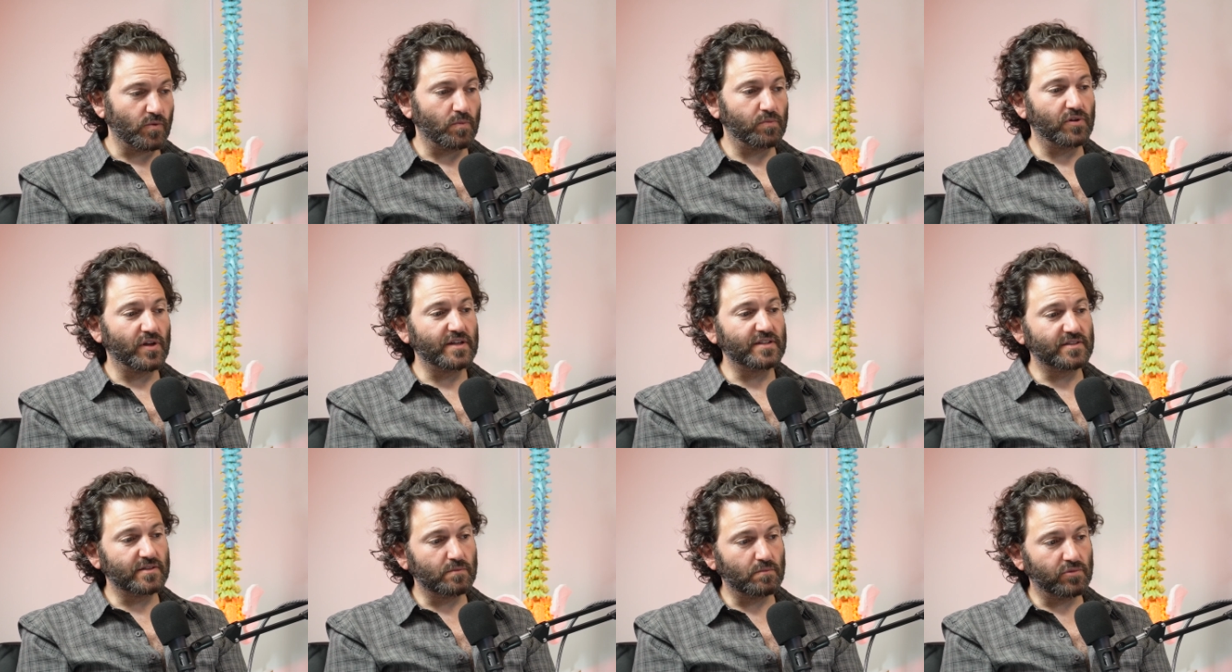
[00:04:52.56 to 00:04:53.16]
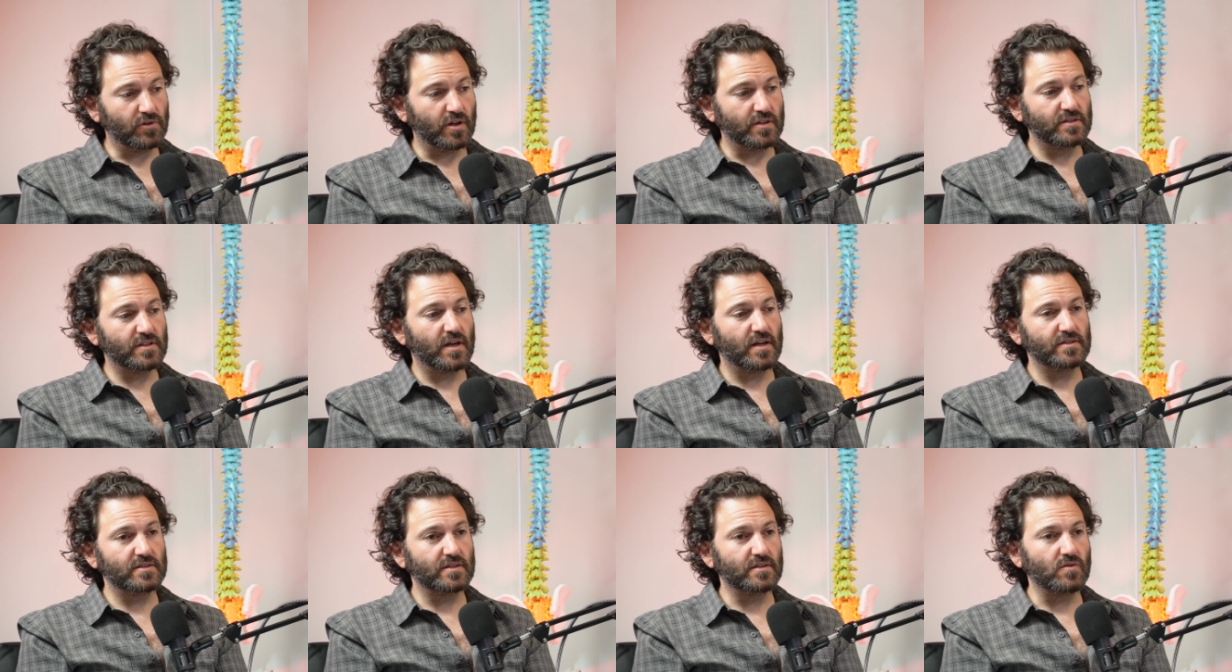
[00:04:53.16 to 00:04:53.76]
replacing blood
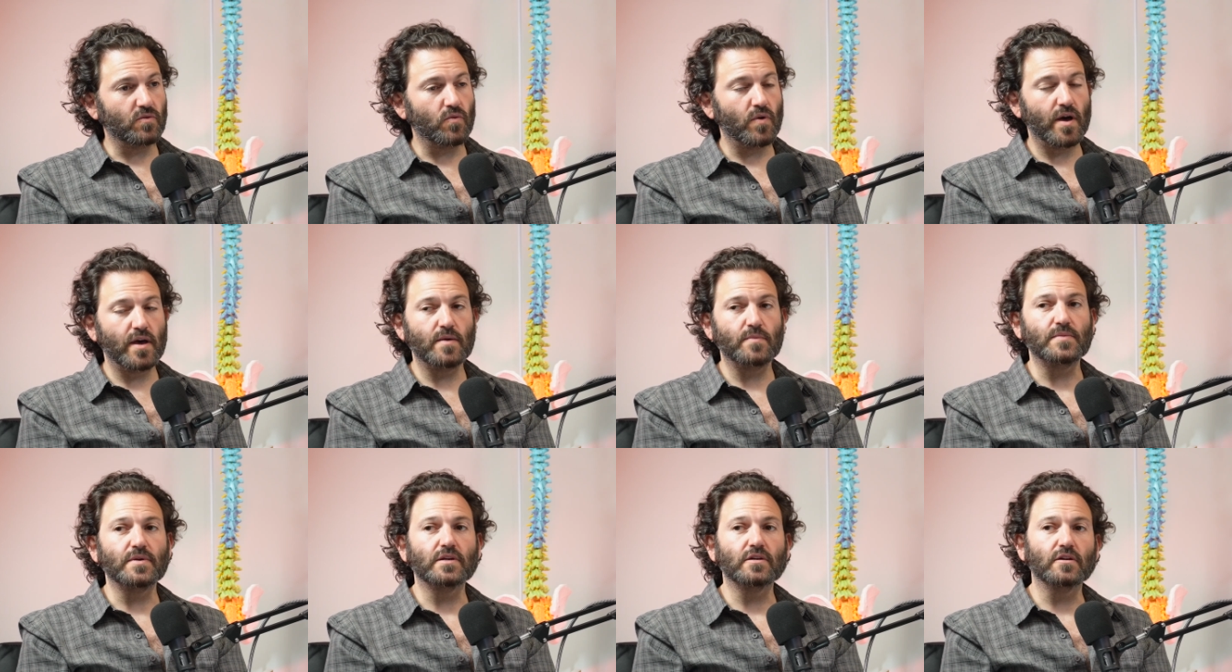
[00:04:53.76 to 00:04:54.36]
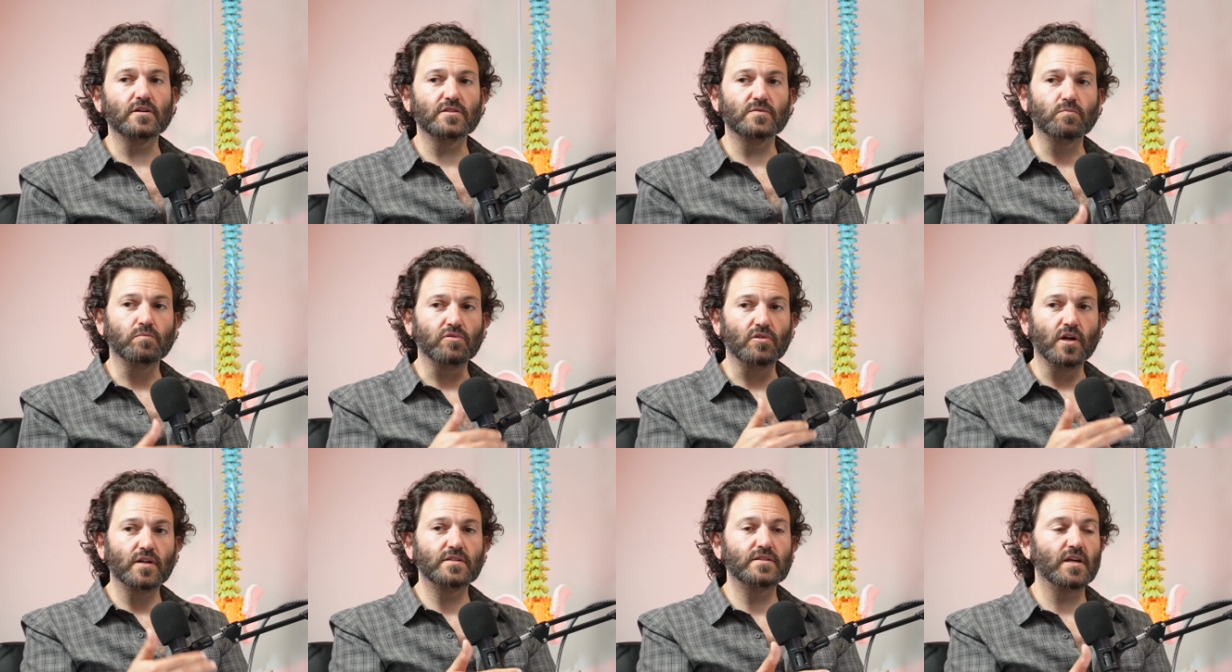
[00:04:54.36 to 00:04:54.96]
tests in a way because
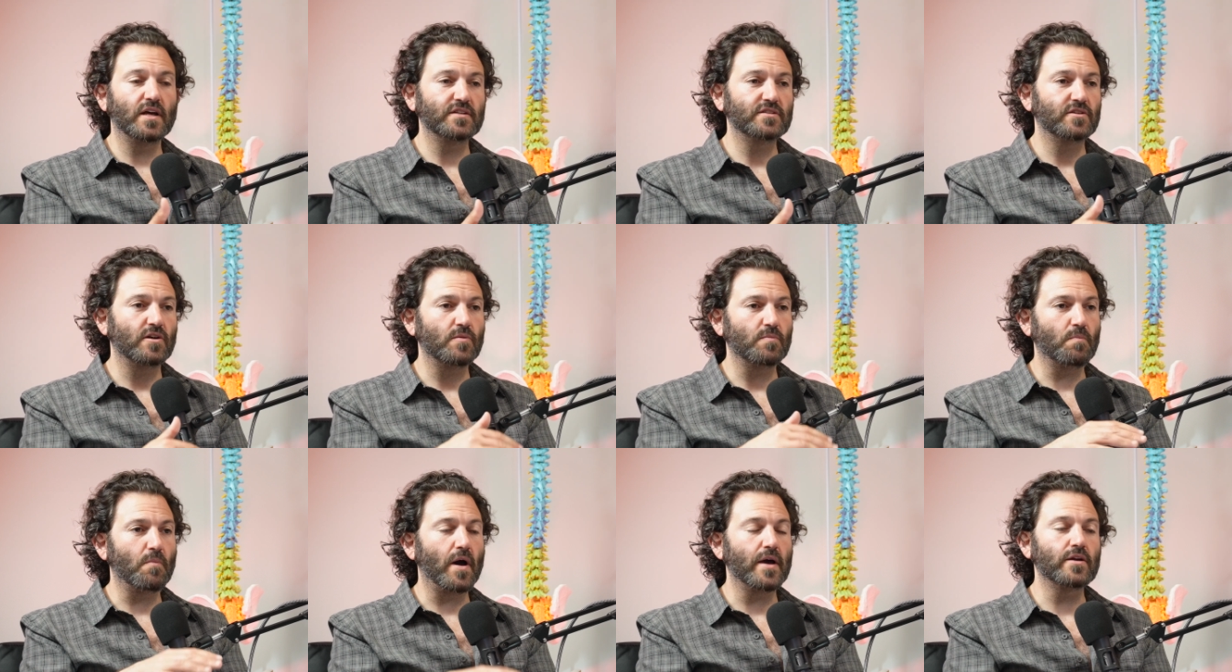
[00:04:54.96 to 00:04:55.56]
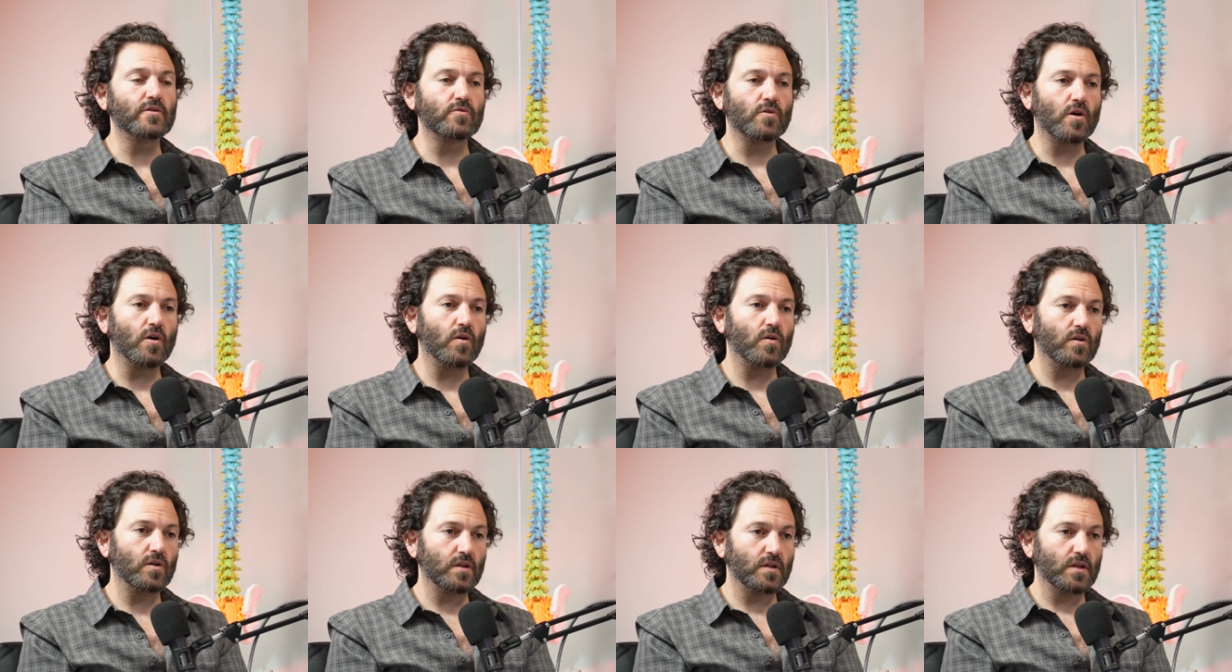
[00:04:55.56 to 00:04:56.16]
blood tests are
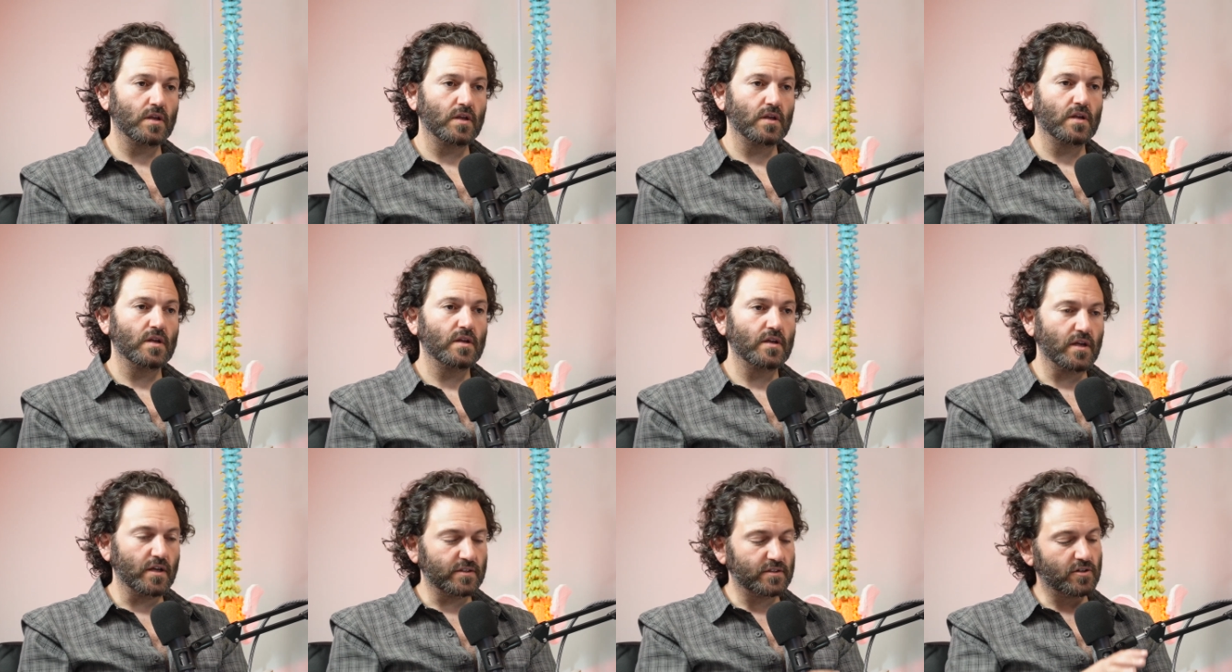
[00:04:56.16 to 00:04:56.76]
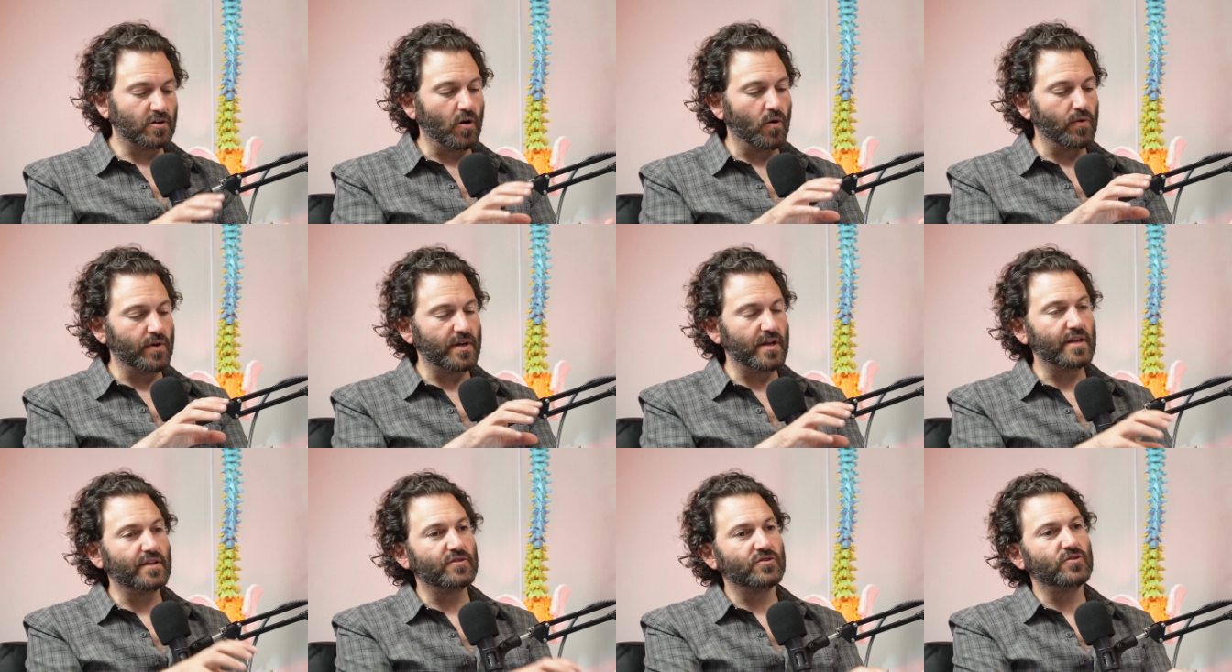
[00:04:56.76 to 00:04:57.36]
micro, it's
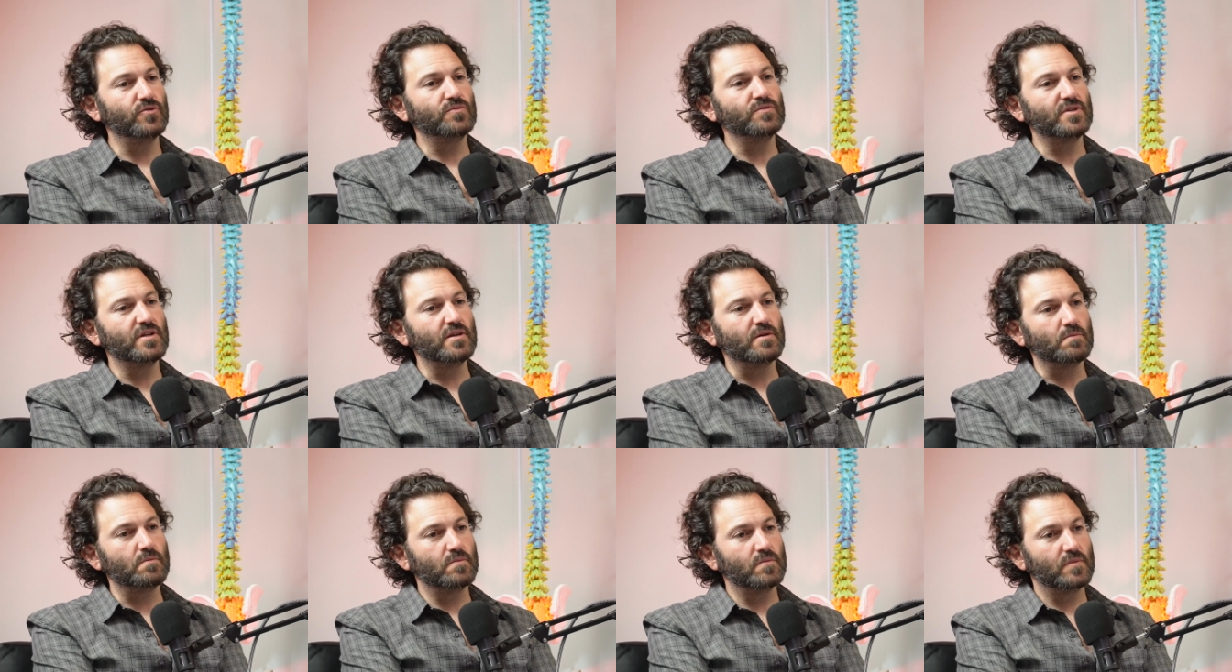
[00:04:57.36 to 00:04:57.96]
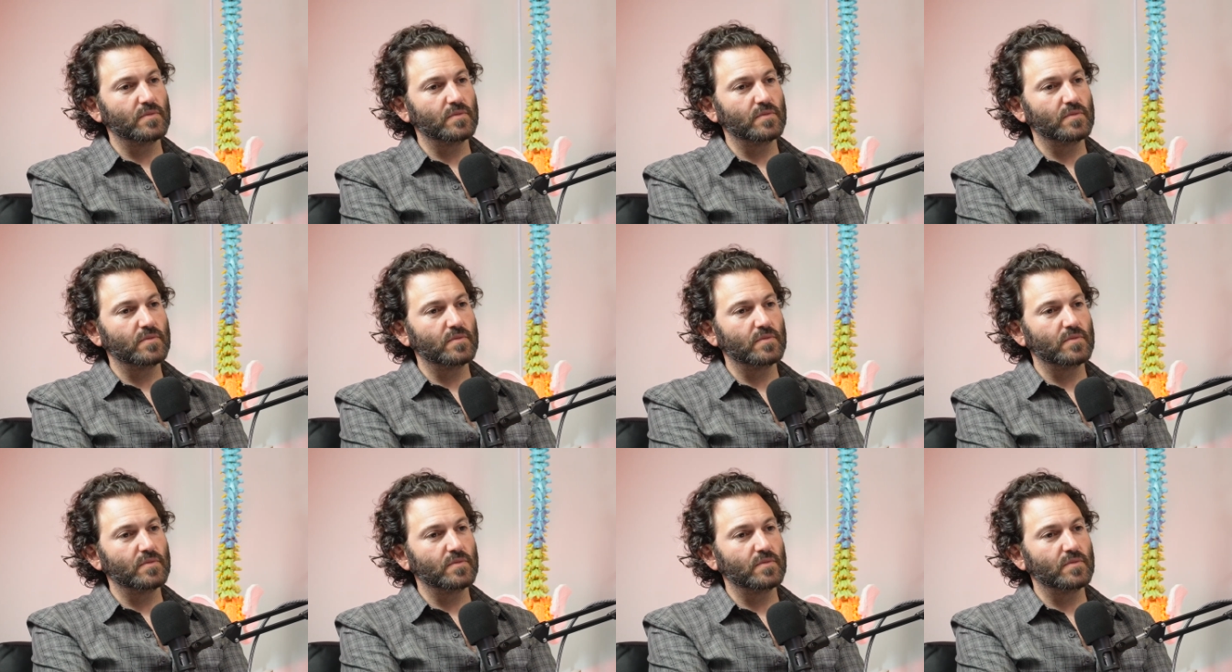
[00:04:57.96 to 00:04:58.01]
going in too deep.